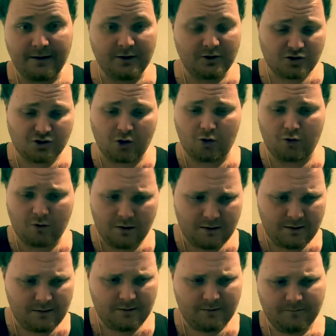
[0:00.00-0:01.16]
So
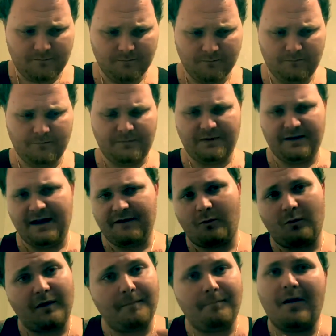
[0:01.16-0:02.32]
you never
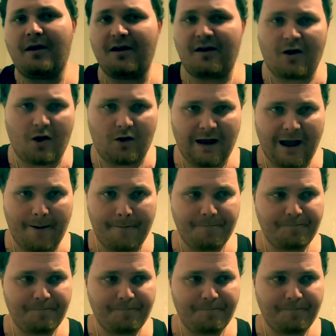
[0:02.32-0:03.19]
want to buck a call out.